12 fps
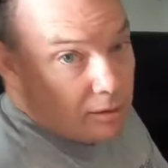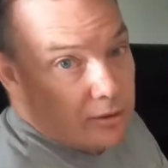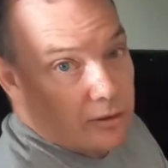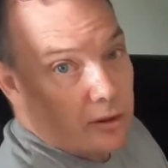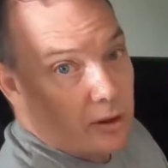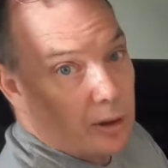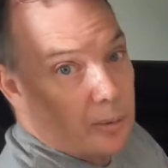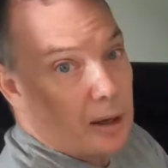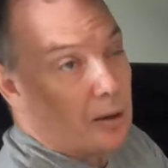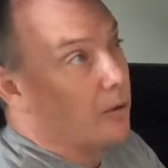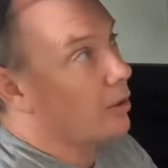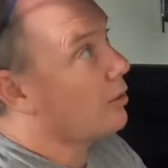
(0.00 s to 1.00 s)
sorry
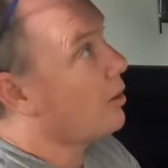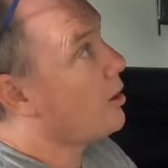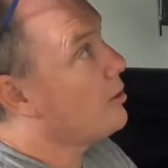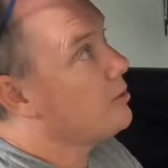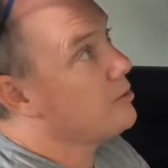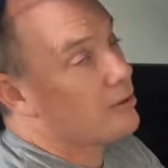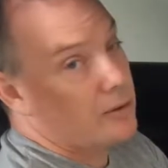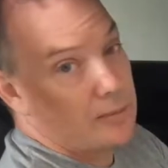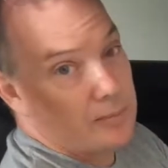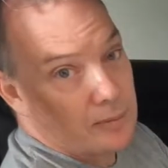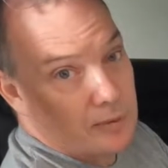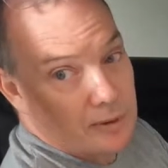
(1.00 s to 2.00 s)
about the crows,
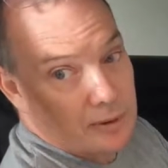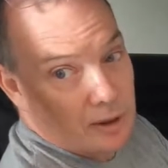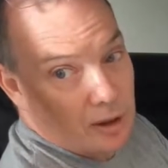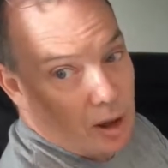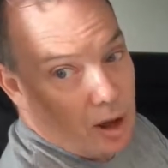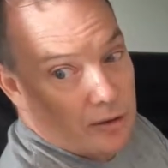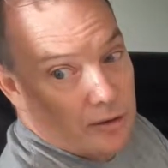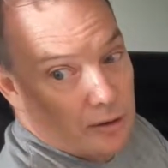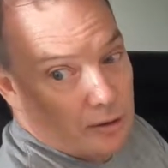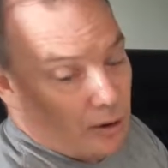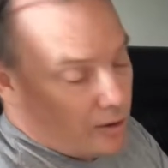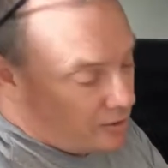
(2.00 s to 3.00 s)
there's lots of
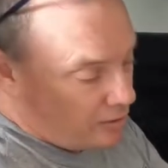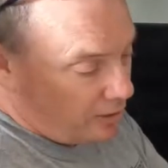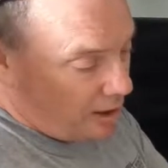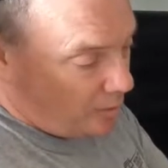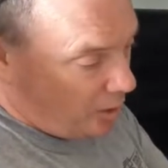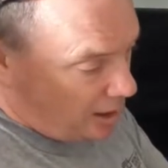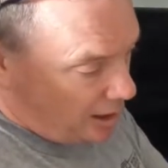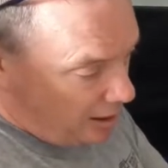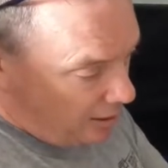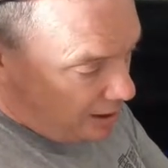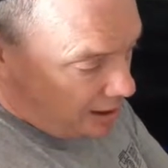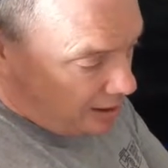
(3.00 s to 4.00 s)
crows around my
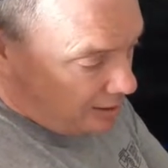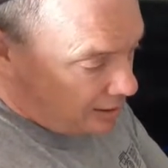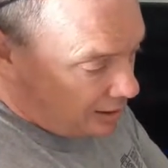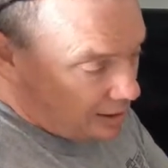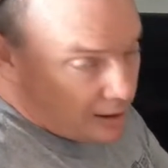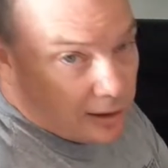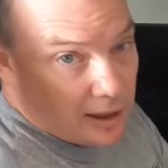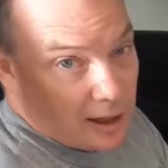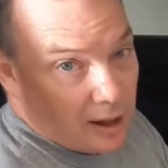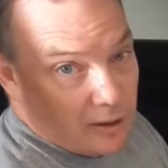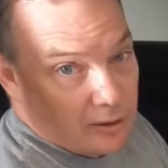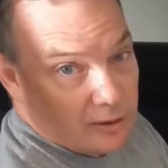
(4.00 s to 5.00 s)
area and they're
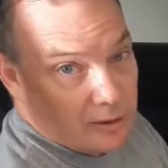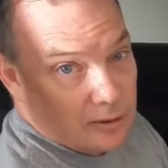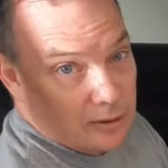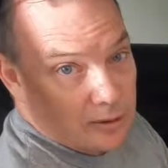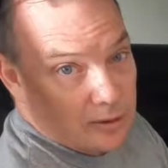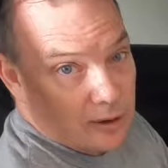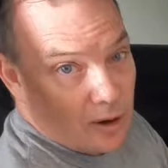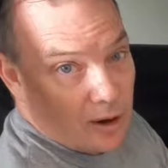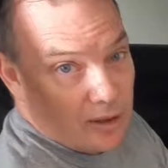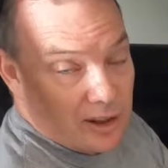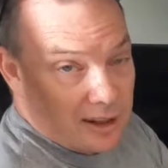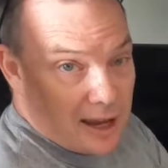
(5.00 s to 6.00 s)
going to decide
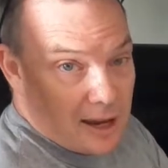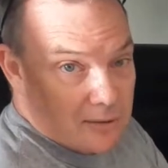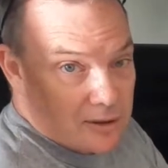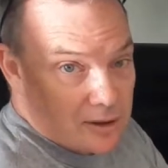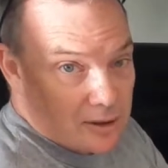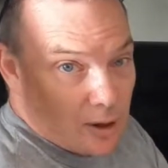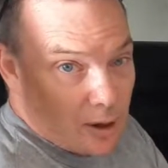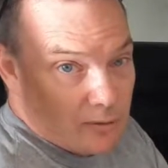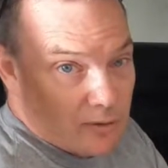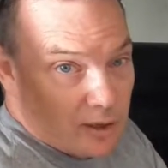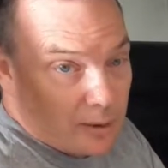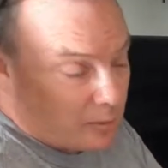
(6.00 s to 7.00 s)
that now is the time
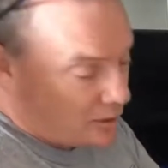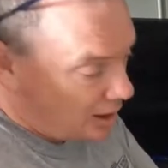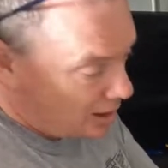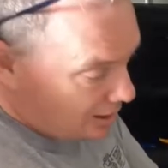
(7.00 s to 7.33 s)
for them to